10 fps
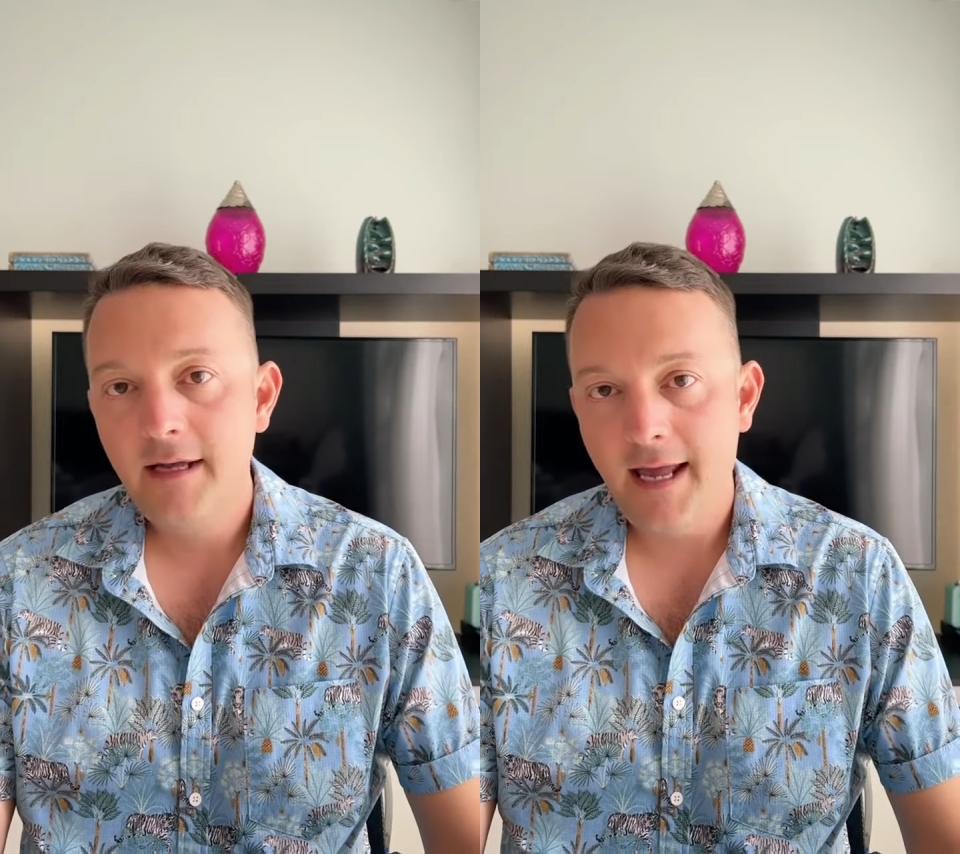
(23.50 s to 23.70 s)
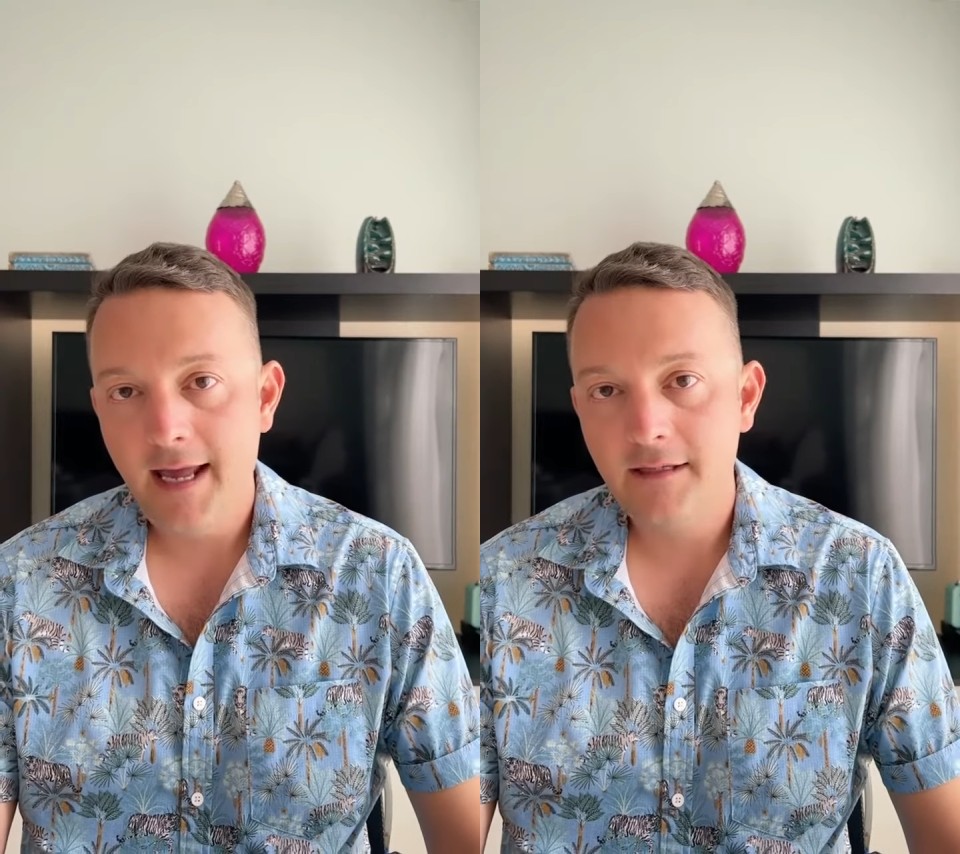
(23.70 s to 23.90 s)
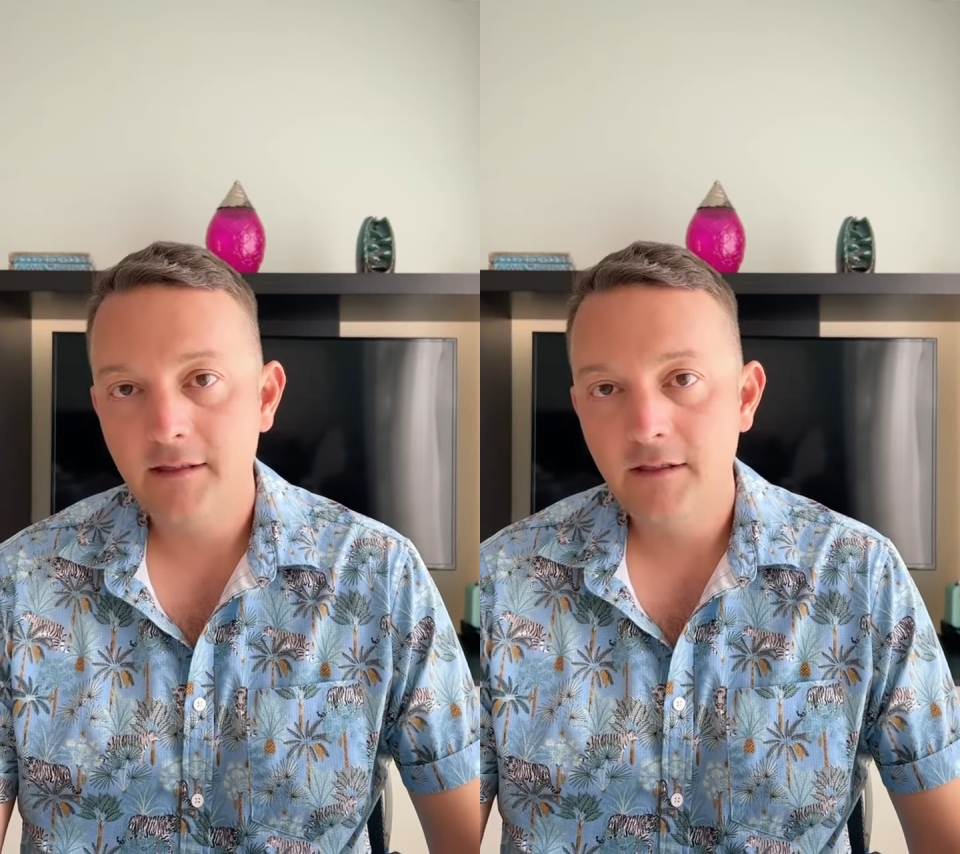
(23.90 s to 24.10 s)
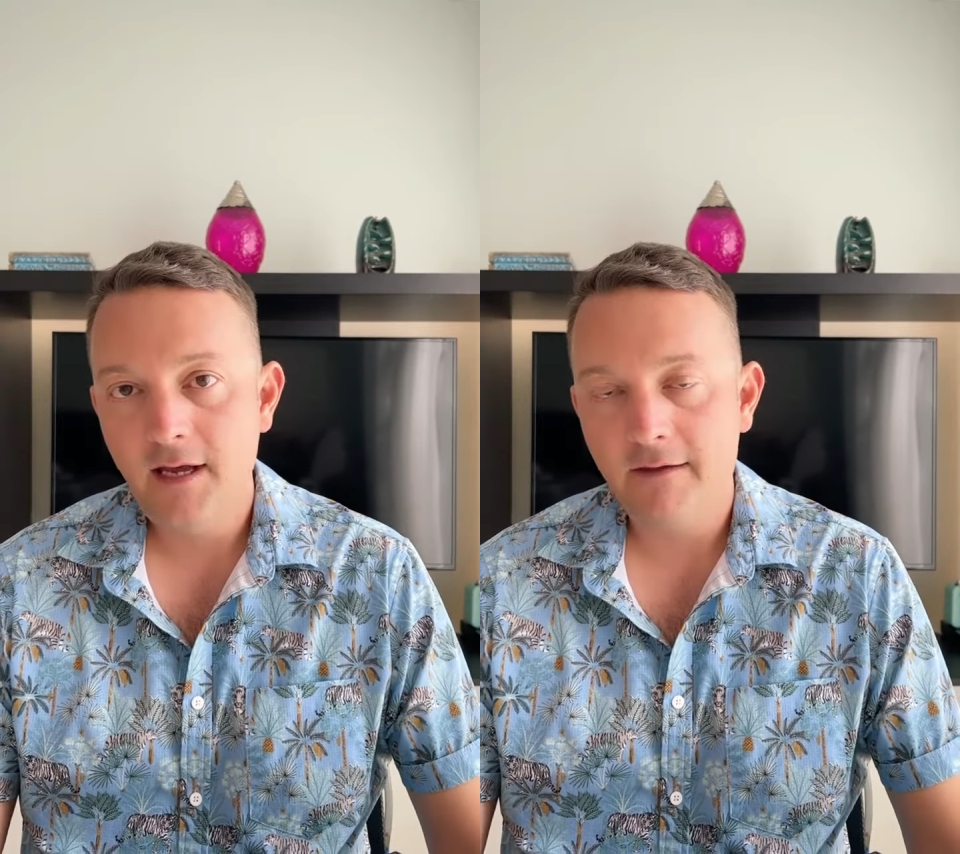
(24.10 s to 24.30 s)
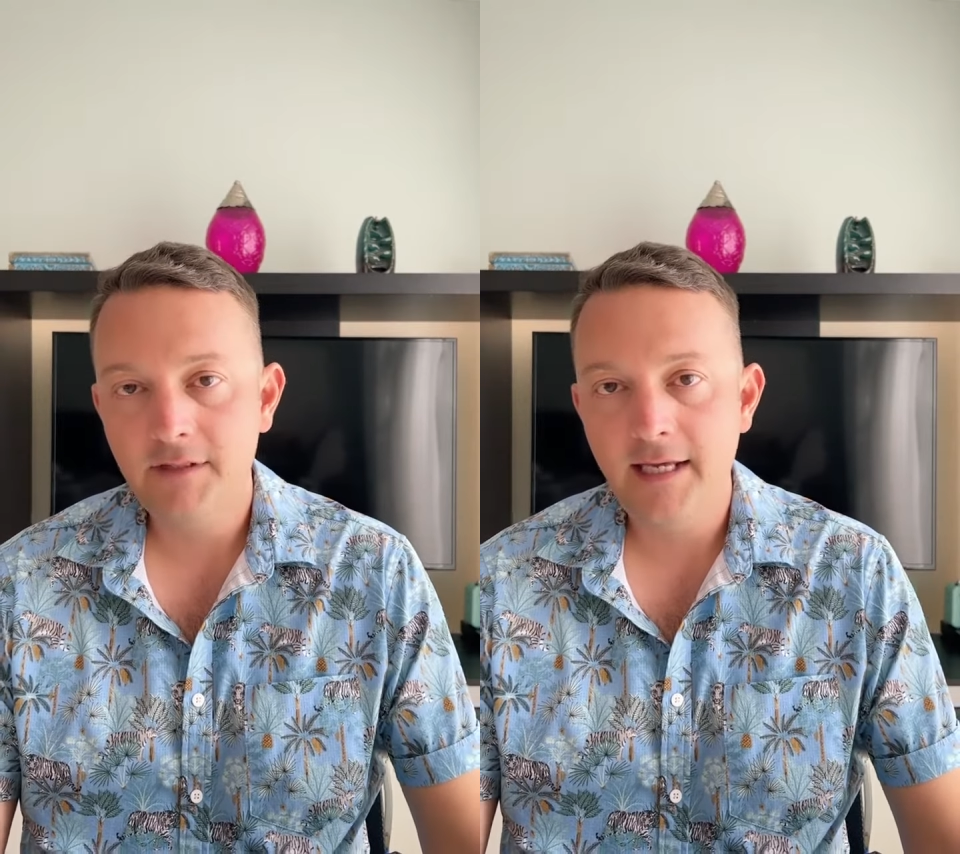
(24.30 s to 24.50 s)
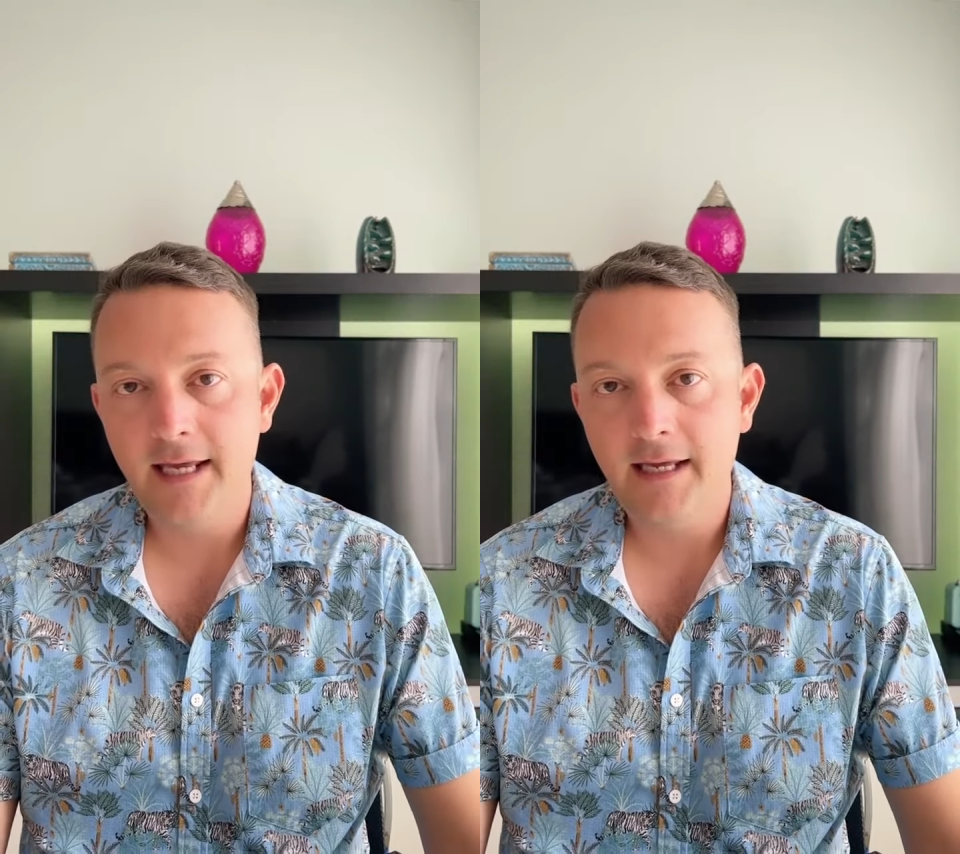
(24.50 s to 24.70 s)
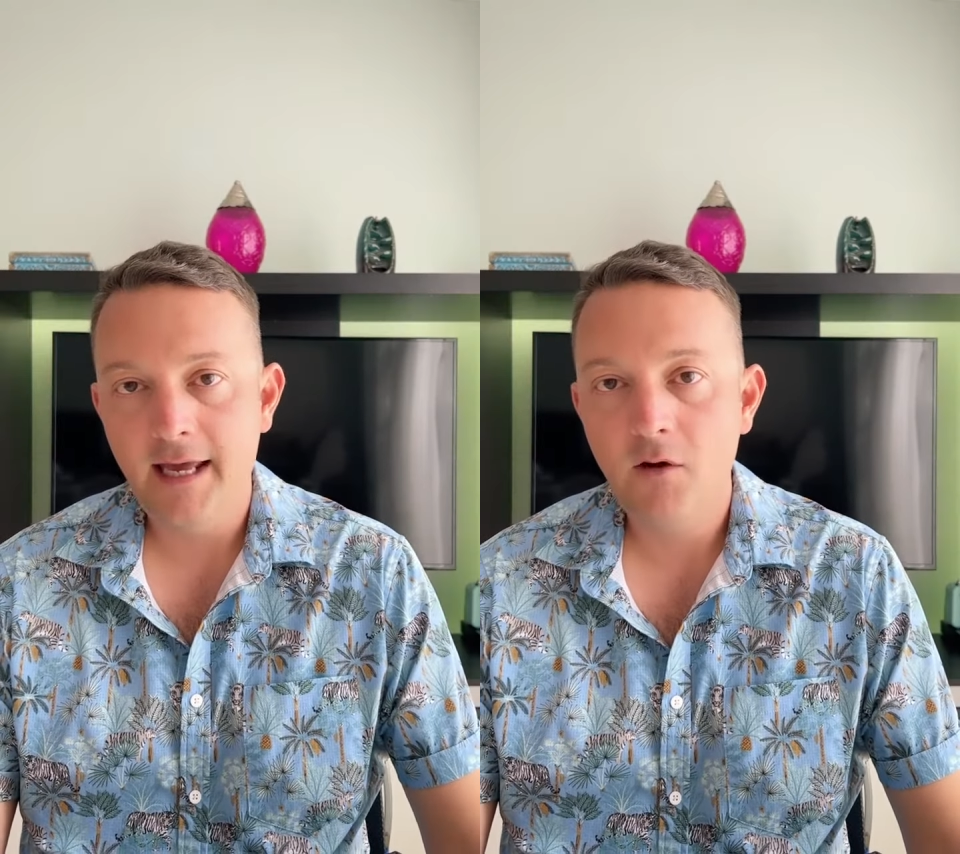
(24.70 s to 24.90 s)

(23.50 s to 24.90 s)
and you have to take a